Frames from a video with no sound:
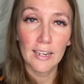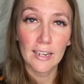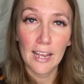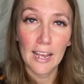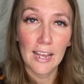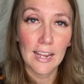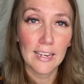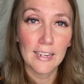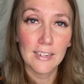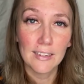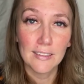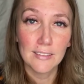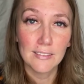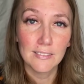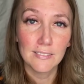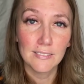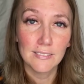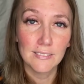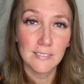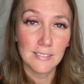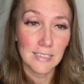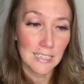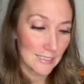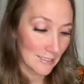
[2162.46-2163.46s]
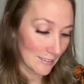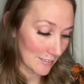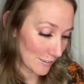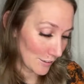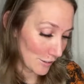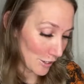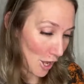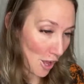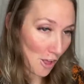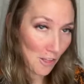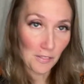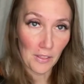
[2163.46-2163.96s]
and it's
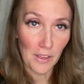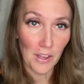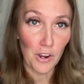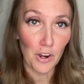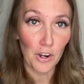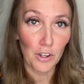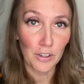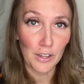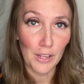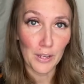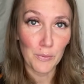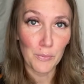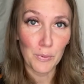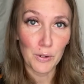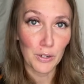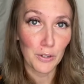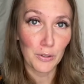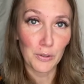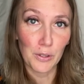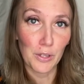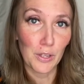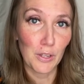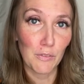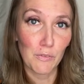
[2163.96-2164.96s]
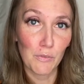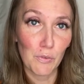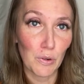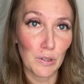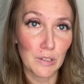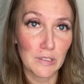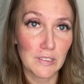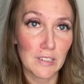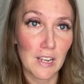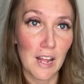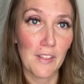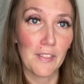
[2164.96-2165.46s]
not there. Like what you're looking for
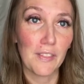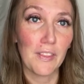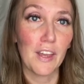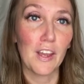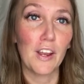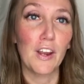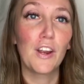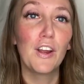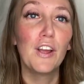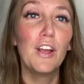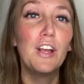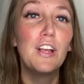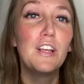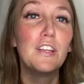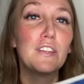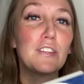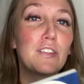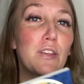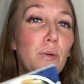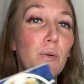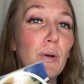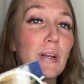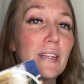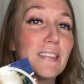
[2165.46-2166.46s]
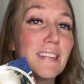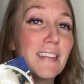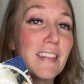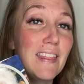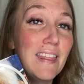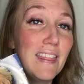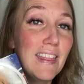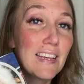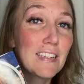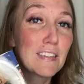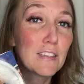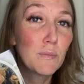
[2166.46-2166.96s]
is not there. So it's
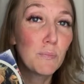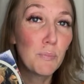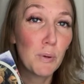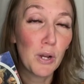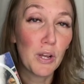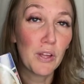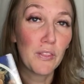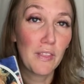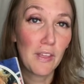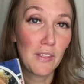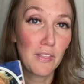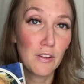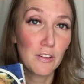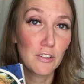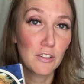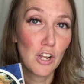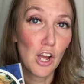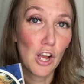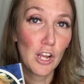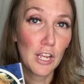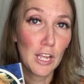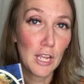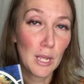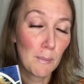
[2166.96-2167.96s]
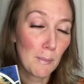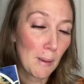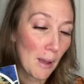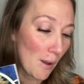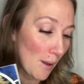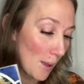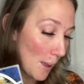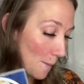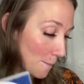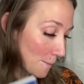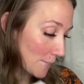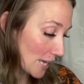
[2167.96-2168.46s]
this book that they're talking
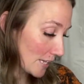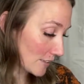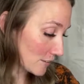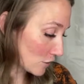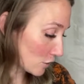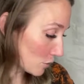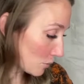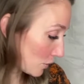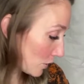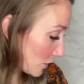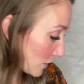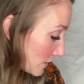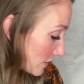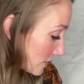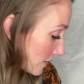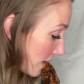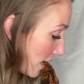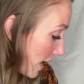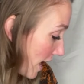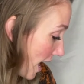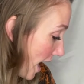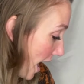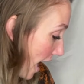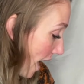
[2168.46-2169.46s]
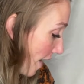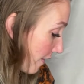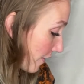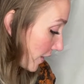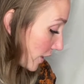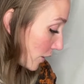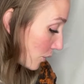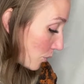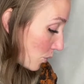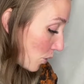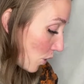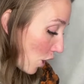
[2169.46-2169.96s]
about in Master Books. And then
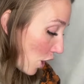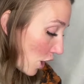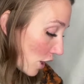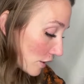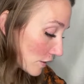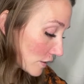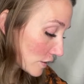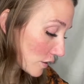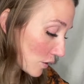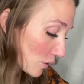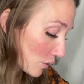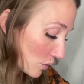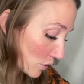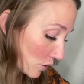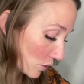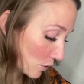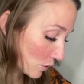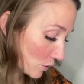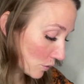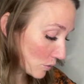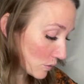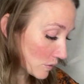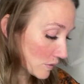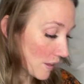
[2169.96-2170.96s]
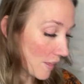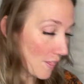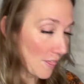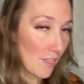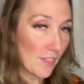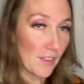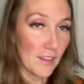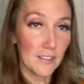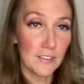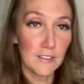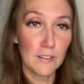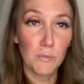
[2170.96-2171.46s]
it will also use
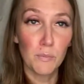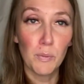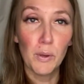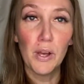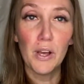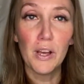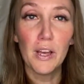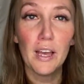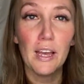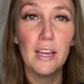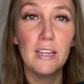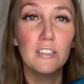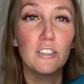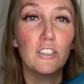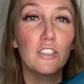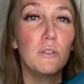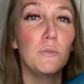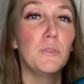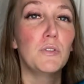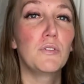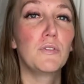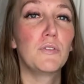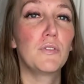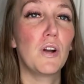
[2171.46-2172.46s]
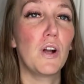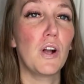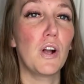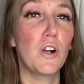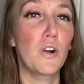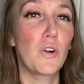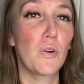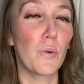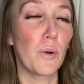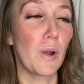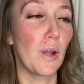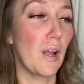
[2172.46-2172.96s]
this book as you
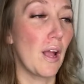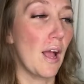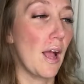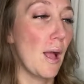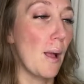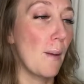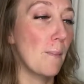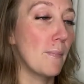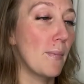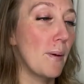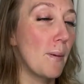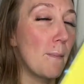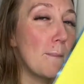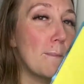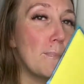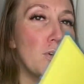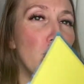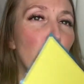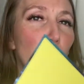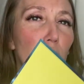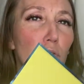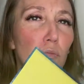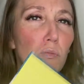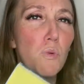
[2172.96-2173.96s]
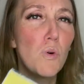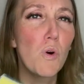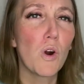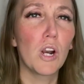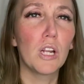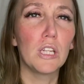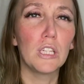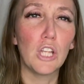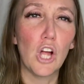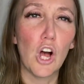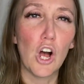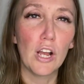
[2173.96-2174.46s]
move more
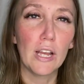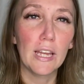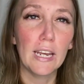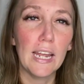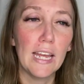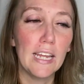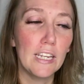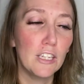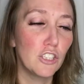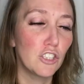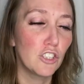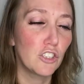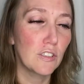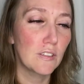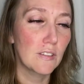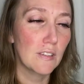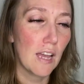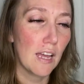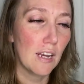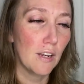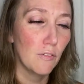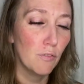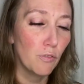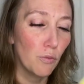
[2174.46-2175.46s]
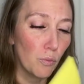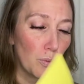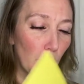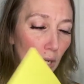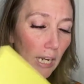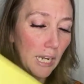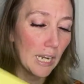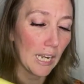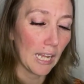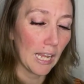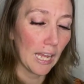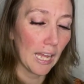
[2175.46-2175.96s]
along in it. You're just kind of
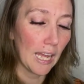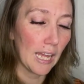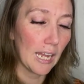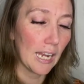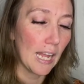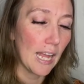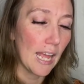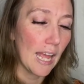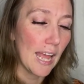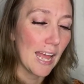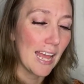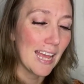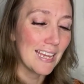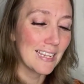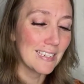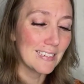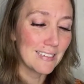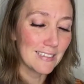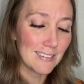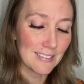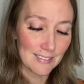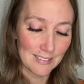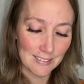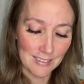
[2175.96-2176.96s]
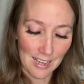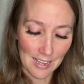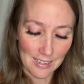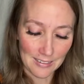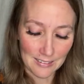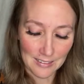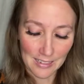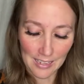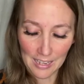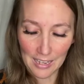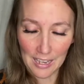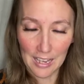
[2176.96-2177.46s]
reading it and
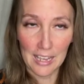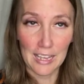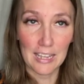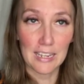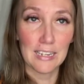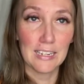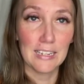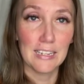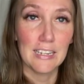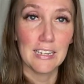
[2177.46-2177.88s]
discussing it,